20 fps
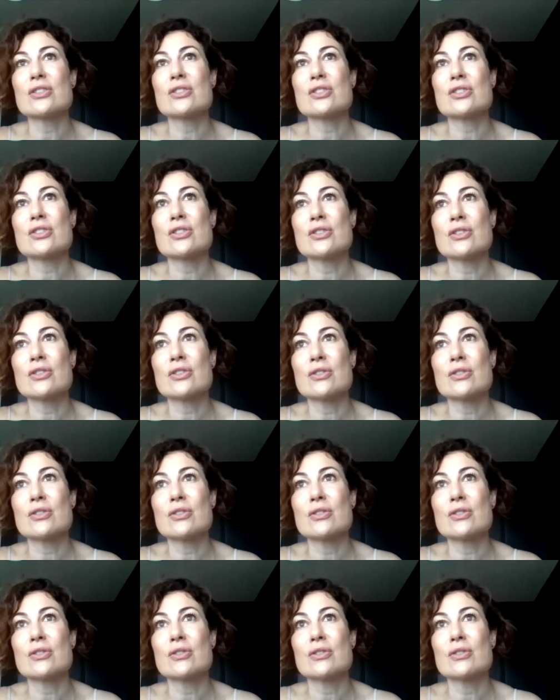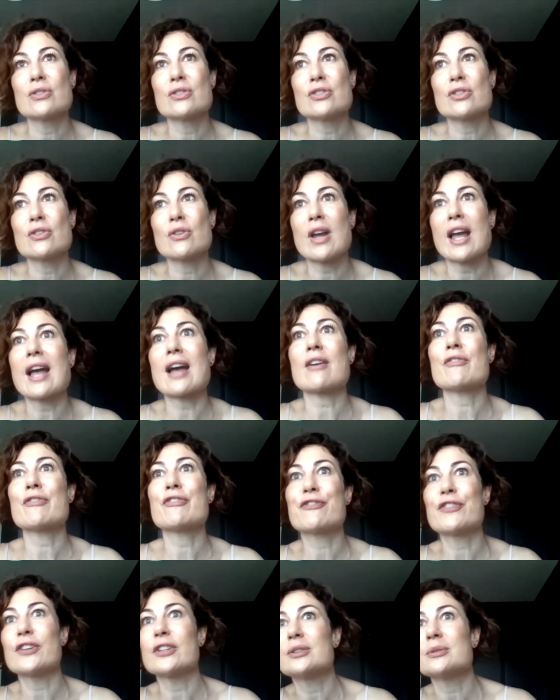to to have
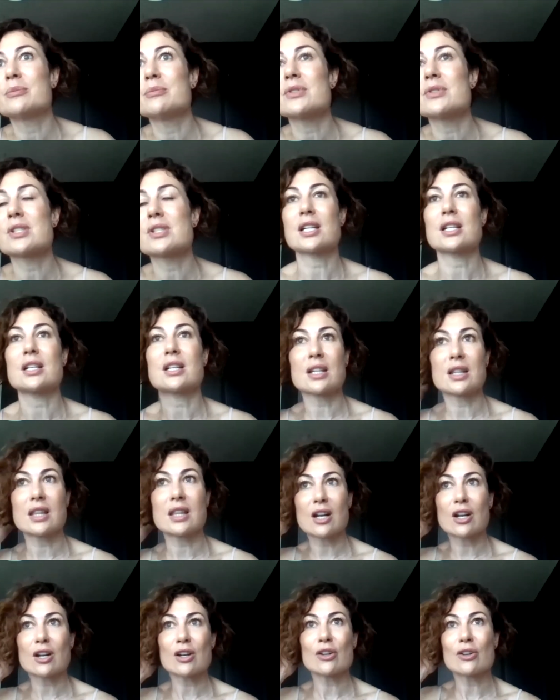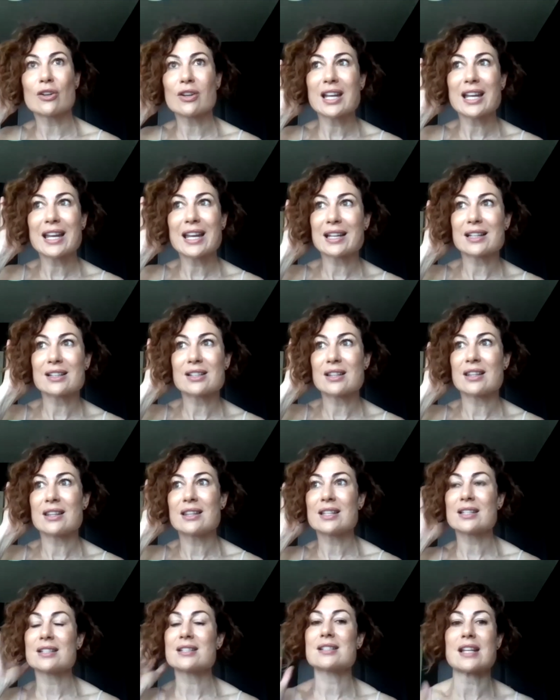films that that are looking at
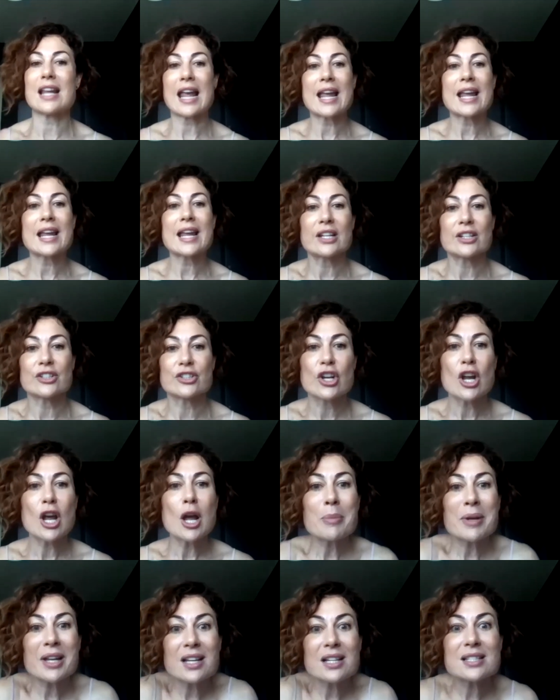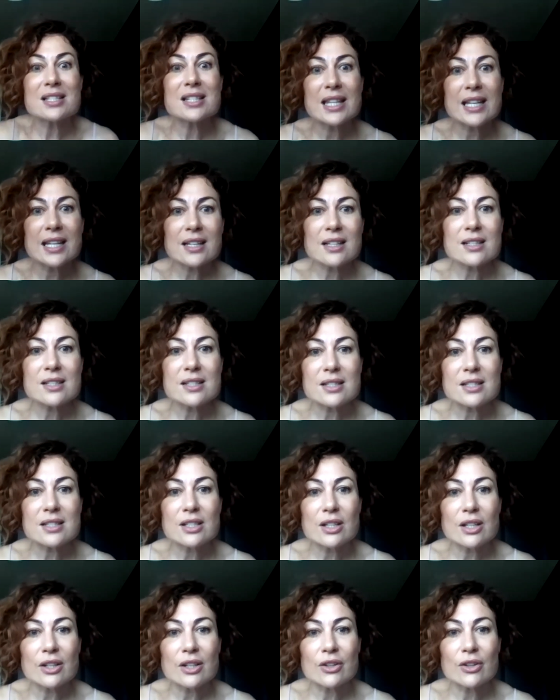this age because things
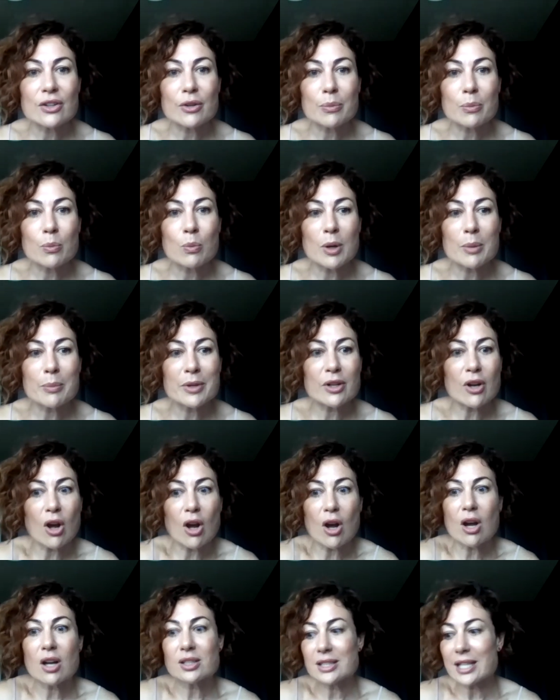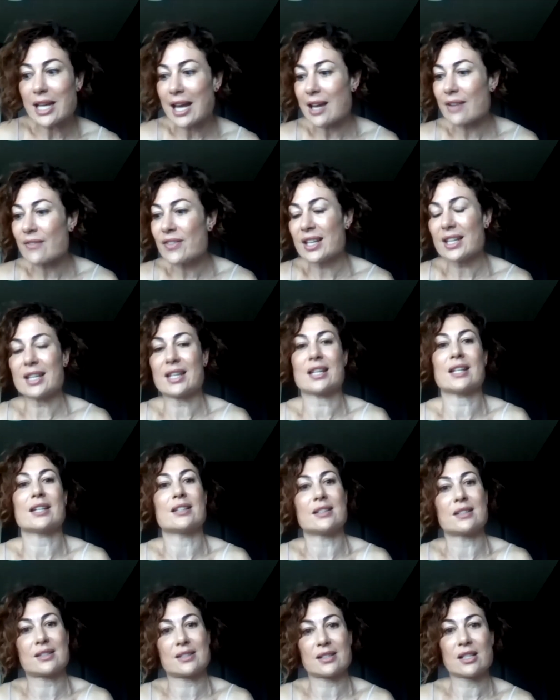you know women aren't having
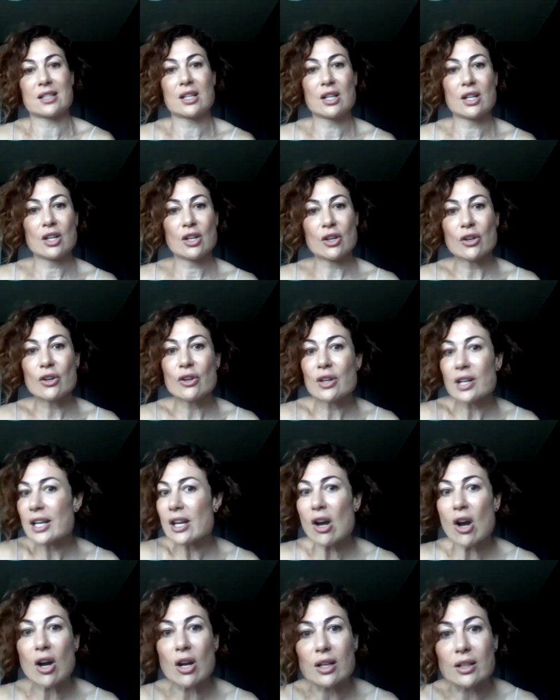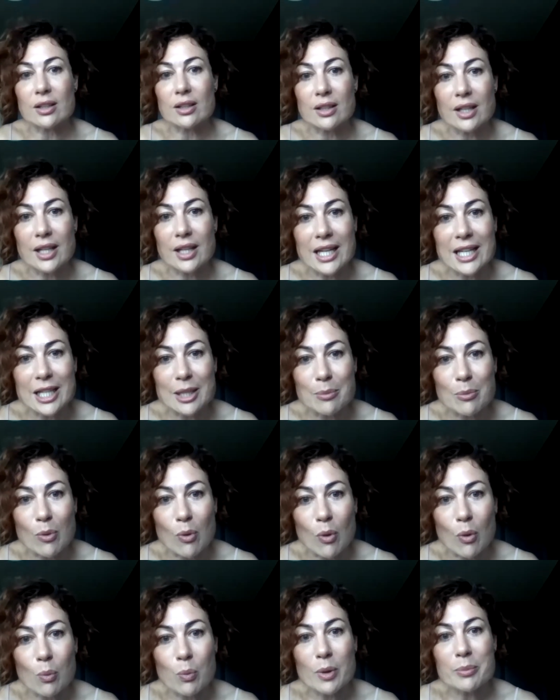kids early on
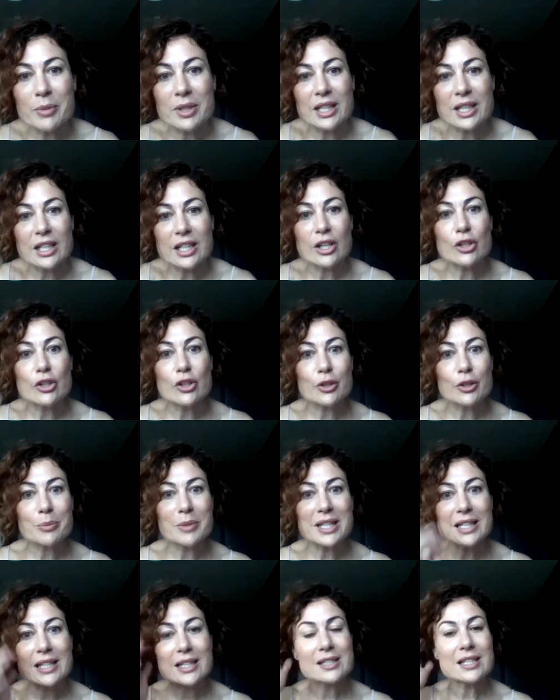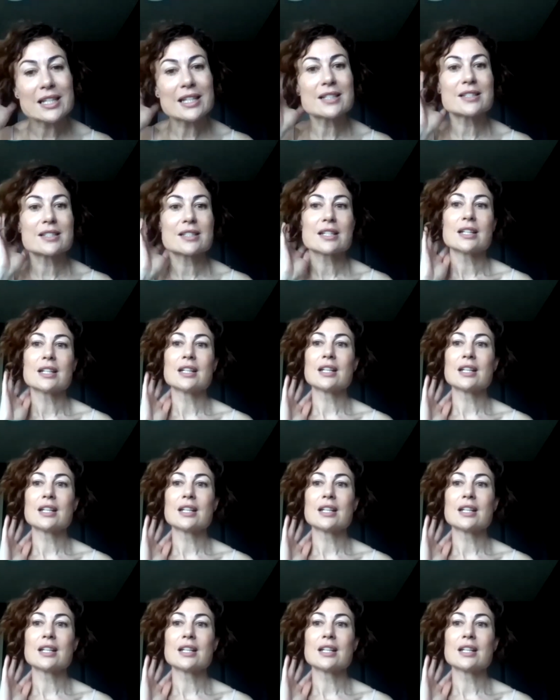anymore women mm. you know what i mean it, it's it's